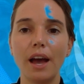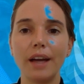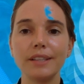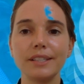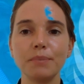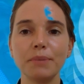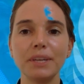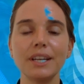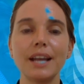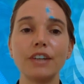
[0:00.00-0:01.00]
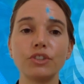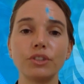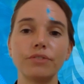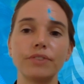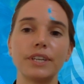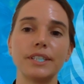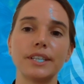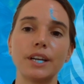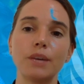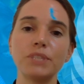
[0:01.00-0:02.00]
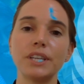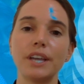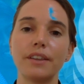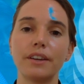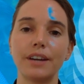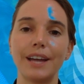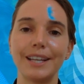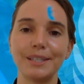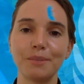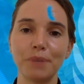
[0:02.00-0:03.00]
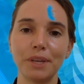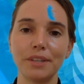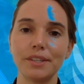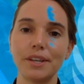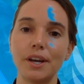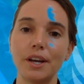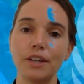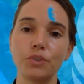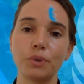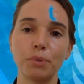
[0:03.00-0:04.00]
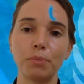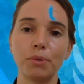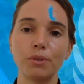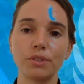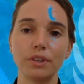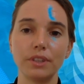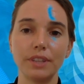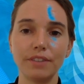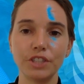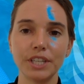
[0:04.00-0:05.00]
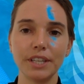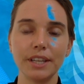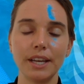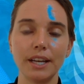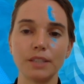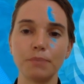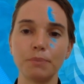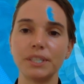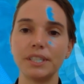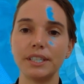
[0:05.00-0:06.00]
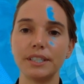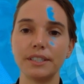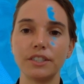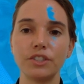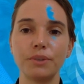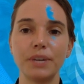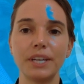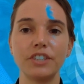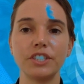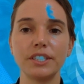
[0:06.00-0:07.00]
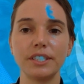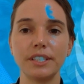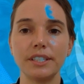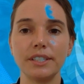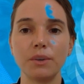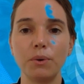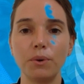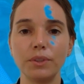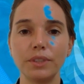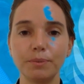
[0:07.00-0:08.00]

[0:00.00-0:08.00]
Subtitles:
and it seemed like a natural fit to come together and submit a joint proposal, leveraging the expertise the two agencies hold.